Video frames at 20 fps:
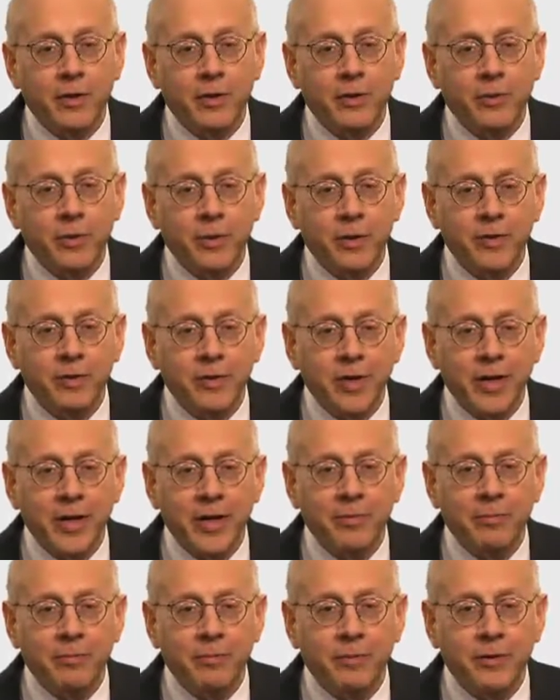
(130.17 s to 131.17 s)
The Woods
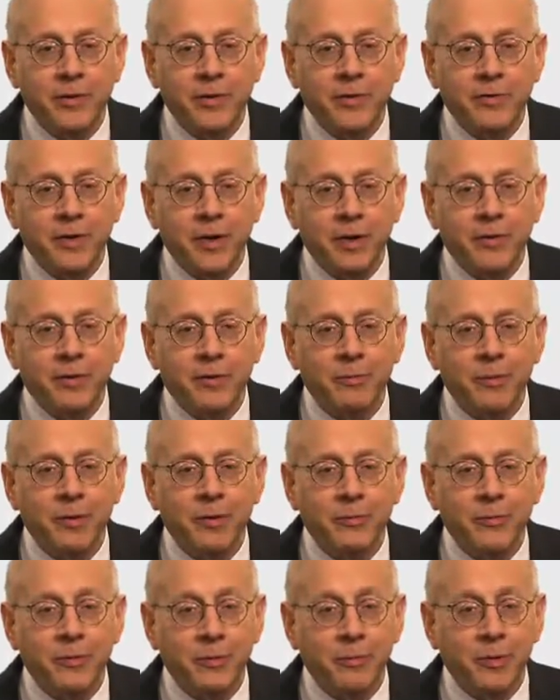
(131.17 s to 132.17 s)
lamp, which is found in
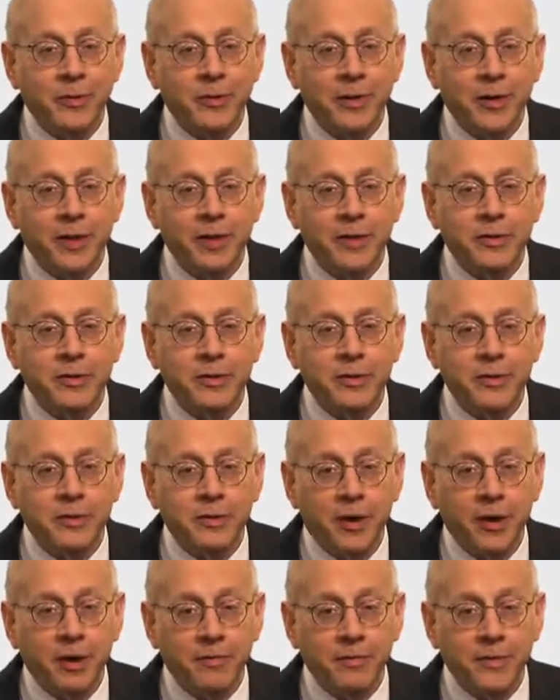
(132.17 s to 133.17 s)
most dermatologists'
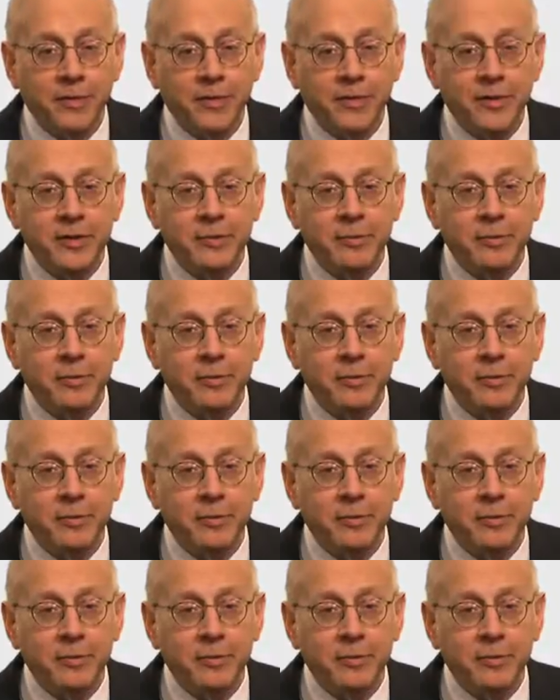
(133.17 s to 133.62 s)
offices,